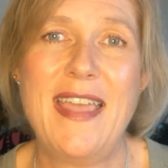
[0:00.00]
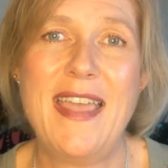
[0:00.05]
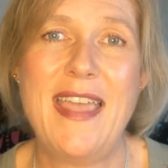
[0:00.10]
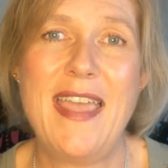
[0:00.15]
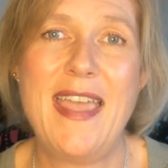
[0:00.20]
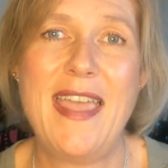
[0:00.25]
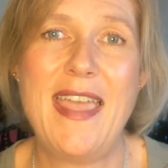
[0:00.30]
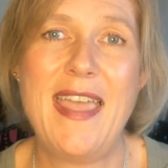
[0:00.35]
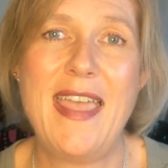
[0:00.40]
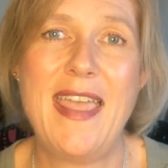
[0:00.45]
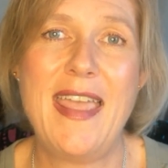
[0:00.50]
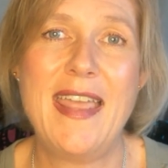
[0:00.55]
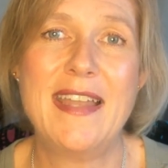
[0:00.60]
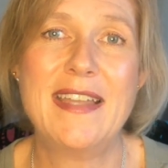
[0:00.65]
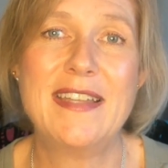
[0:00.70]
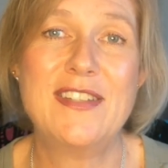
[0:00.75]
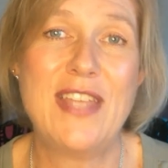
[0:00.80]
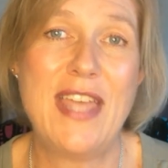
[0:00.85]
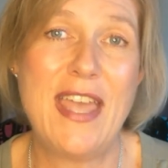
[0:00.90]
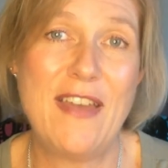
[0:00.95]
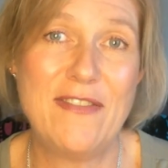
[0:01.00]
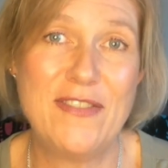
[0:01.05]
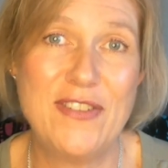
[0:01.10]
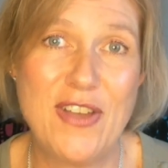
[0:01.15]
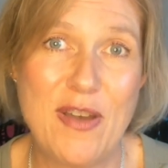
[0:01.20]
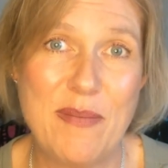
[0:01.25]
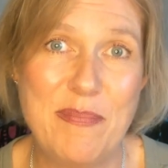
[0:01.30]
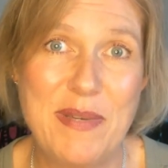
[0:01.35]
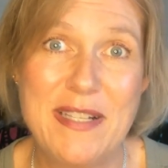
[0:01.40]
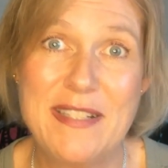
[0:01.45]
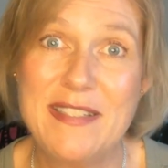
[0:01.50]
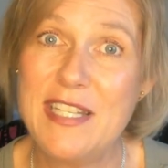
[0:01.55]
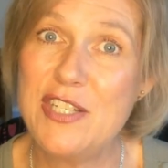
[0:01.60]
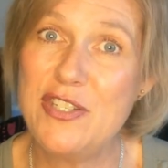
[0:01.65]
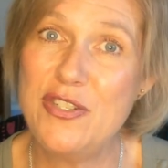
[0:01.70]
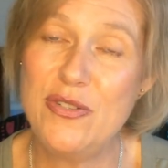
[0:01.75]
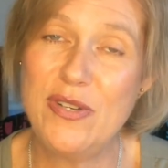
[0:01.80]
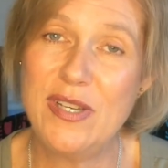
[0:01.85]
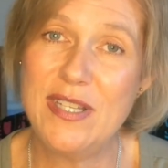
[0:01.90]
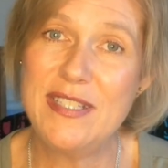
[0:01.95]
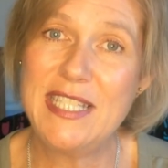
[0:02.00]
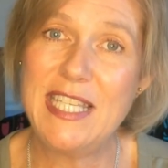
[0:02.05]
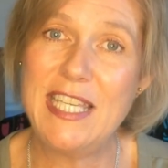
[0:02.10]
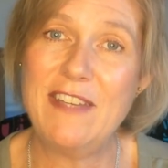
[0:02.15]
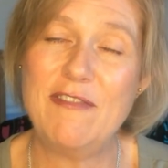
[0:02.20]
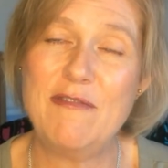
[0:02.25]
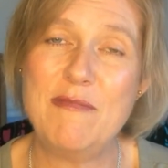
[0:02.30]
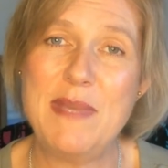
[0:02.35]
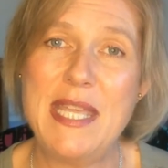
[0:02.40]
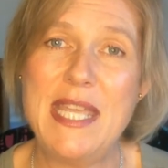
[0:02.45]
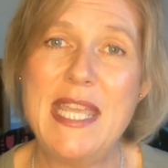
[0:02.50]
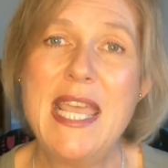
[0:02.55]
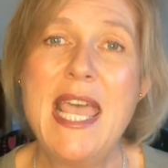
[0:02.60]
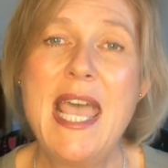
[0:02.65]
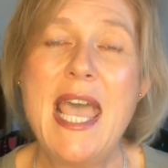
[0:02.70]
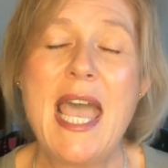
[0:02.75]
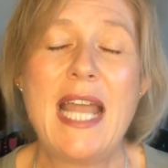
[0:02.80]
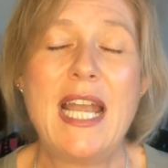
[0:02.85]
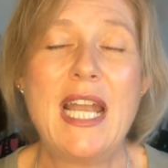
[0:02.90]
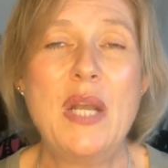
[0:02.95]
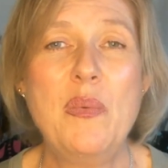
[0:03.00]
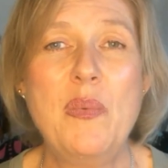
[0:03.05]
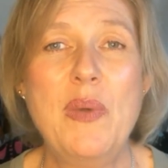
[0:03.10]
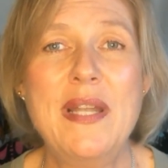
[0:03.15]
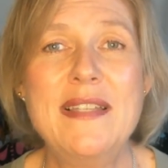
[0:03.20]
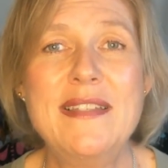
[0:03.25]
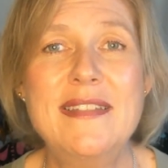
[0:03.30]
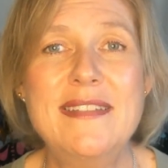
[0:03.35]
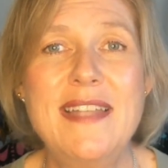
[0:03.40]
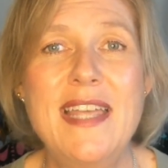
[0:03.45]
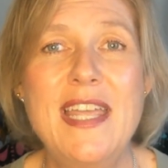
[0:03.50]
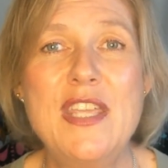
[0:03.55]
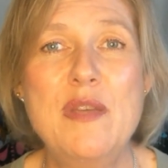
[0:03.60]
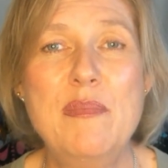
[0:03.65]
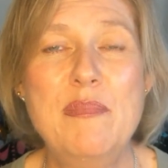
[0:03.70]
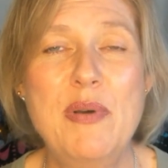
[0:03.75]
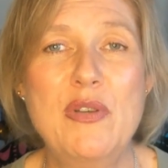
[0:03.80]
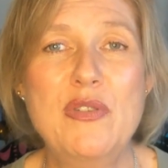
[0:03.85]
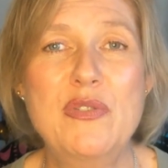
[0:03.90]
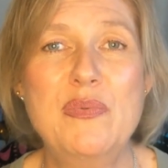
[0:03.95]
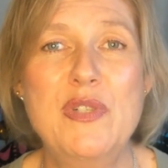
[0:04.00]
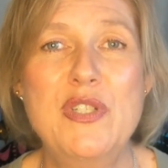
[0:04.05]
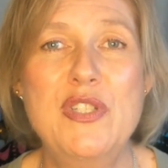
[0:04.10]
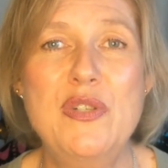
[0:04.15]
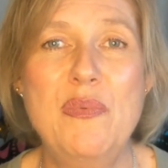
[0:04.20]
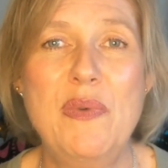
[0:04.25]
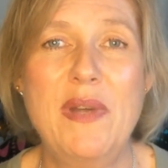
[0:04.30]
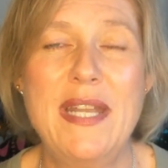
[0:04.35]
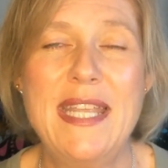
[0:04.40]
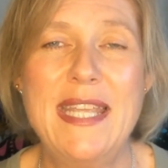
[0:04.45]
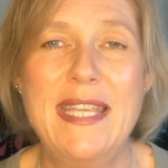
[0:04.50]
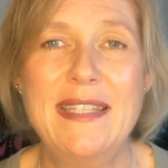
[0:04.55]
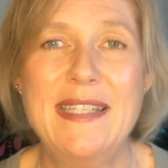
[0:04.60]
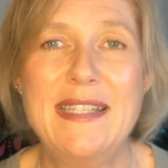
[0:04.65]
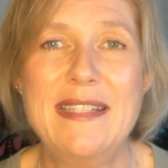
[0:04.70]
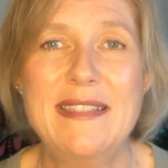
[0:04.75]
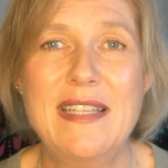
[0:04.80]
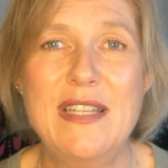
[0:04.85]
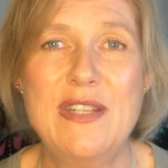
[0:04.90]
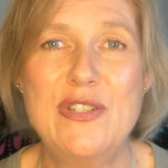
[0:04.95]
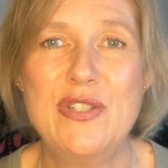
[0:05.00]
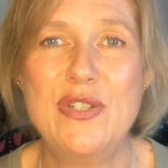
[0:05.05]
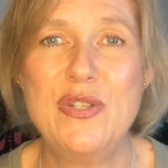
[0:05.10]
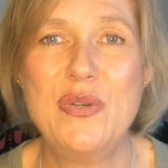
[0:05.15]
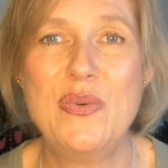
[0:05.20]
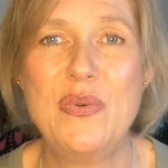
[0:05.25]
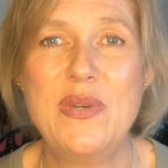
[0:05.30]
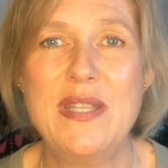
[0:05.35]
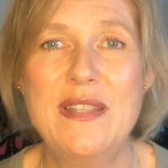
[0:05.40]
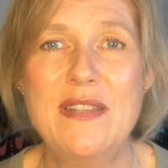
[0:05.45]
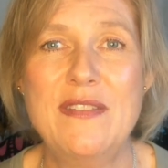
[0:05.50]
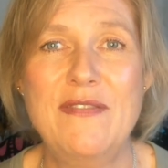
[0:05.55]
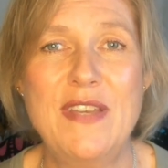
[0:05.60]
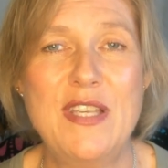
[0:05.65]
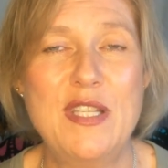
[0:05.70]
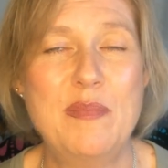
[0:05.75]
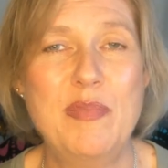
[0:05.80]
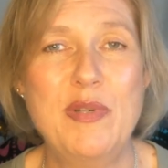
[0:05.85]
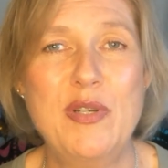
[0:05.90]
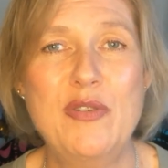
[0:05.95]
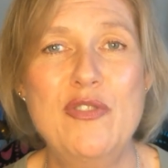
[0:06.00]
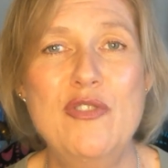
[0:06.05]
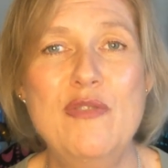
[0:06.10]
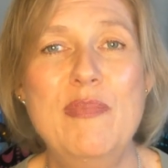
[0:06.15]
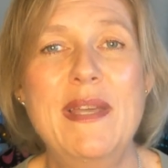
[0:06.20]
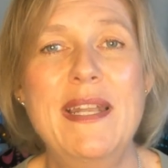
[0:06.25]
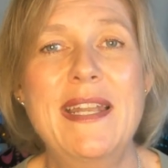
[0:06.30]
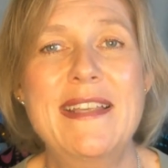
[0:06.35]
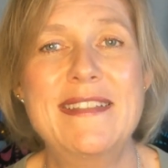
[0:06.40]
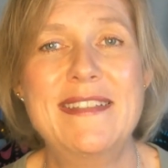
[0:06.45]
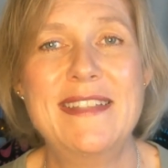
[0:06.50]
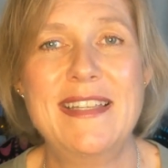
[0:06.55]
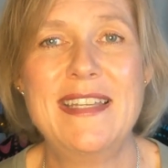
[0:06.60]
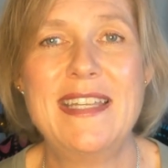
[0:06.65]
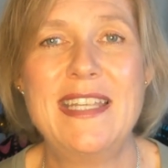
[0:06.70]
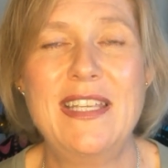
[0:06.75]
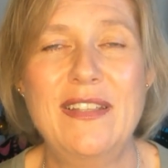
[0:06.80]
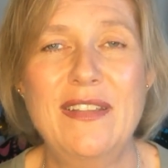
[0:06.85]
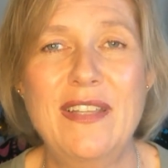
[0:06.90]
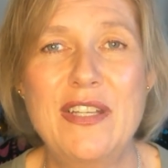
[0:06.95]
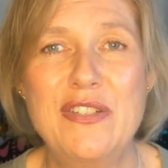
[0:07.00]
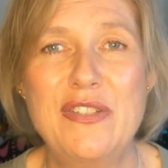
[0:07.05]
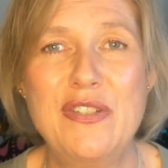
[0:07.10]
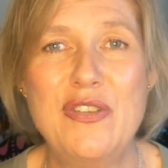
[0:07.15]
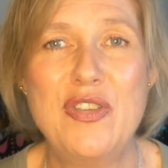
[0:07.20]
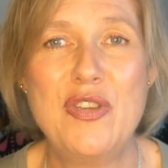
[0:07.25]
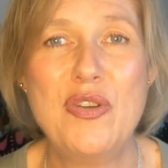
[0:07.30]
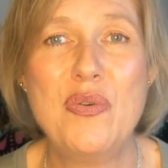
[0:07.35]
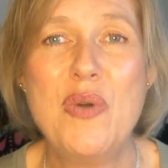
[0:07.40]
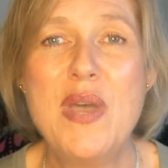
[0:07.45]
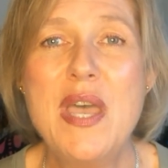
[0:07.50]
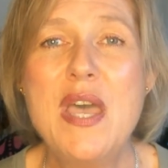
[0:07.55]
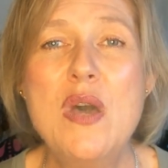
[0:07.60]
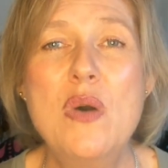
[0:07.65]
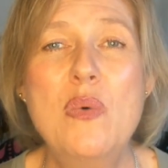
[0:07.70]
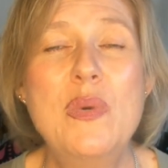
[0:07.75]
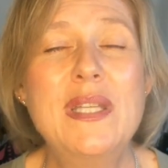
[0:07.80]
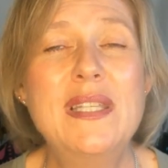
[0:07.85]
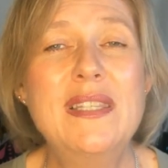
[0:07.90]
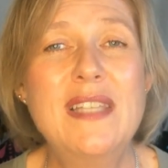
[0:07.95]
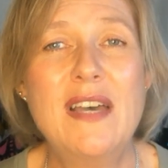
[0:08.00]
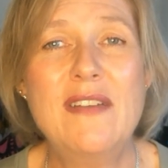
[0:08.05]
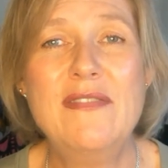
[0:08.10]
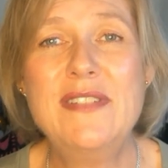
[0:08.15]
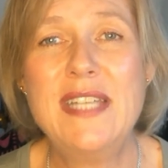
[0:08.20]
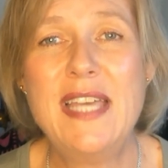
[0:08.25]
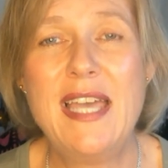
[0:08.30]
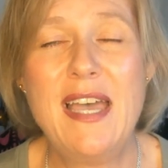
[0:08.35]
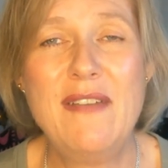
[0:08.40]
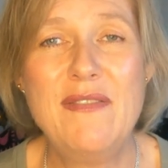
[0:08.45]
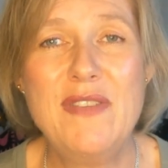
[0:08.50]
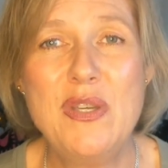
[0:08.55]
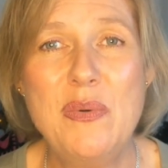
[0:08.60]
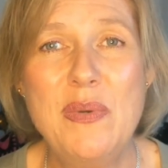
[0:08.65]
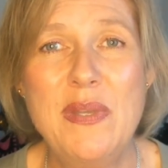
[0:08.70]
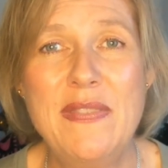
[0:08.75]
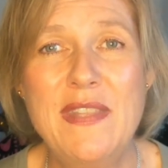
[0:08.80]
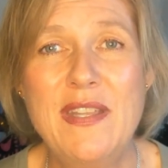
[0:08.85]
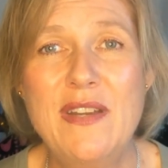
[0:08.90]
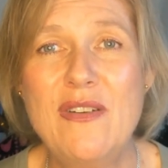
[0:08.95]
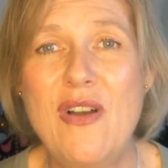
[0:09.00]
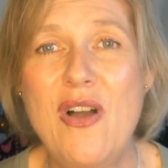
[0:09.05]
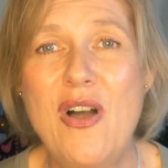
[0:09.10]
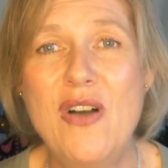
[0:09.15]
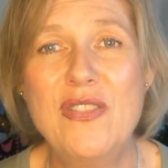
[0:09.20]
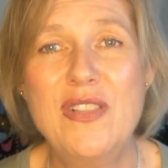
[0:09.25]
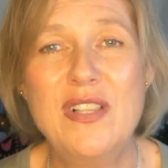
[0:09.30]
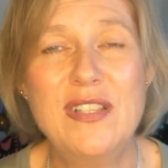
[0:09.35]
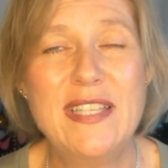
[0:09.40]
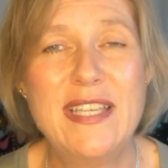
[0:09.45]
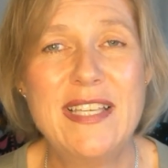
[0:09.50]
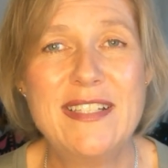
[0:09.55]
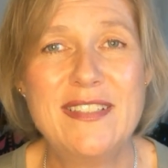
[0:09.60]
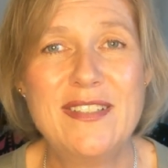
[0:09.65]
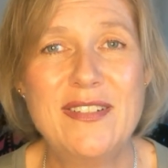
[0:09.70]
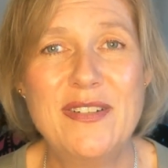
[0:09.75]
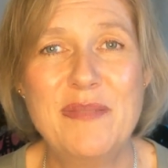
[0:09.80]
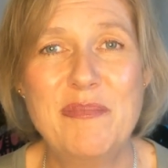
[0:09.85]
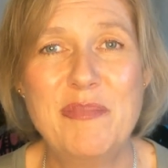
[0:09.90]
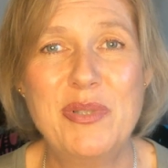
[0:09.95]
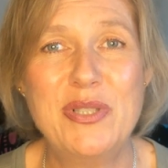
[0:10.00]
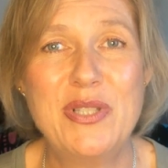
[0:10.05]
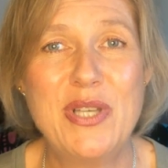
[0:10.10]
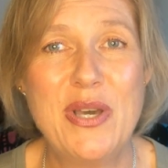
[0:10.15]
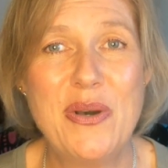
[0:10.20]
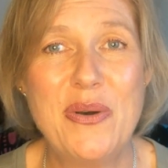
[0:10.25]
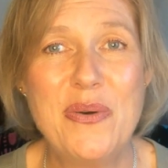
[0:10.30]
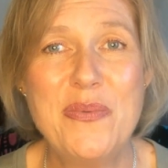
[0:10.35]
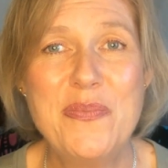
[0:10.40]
and have topics that you guys give me. And on Wednesday, you post what you want healing sent to in the Facebook group, and I send healing to you. We'd love to have you in there. All the links are below